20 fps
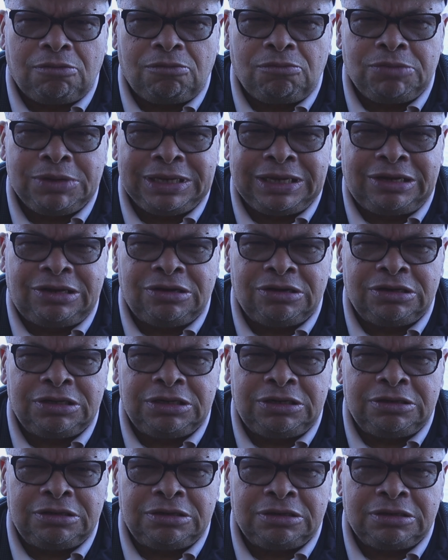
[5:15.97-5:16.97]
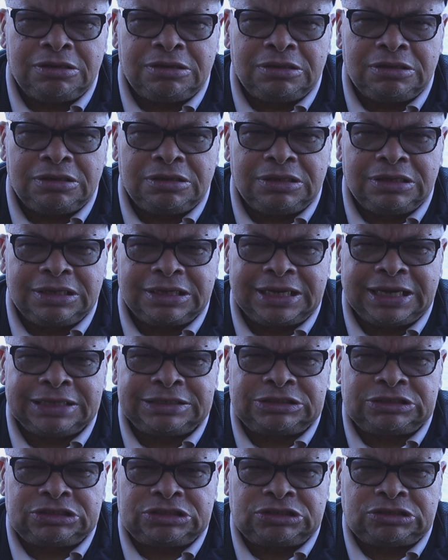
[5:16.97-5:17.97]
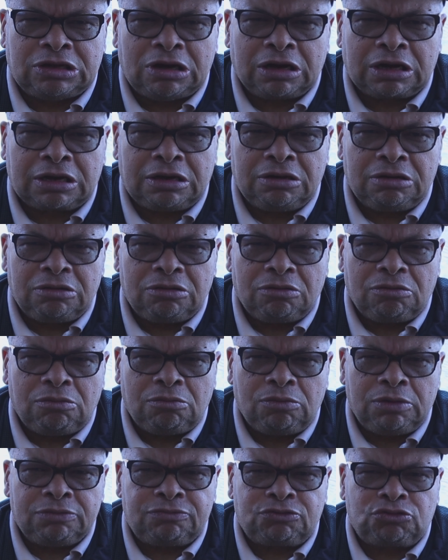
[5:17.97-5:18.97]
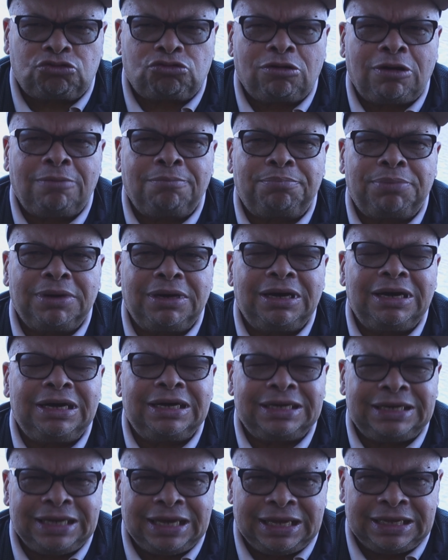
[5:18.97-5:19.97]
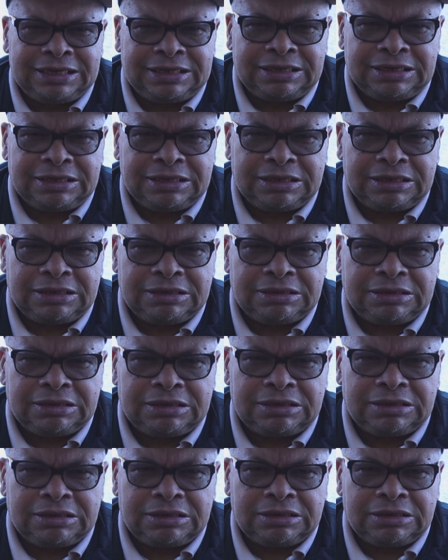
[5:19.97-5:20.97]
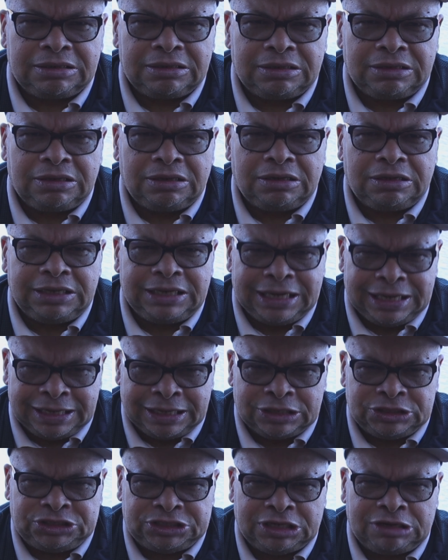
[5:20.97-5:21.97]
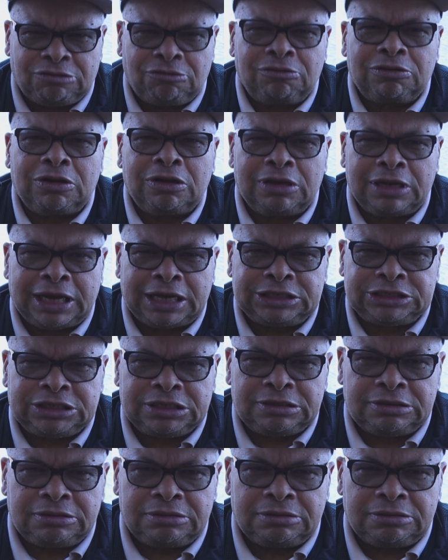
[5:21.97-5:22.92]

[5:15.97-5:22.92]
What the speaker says: we could get stuck with Trump again in a general election.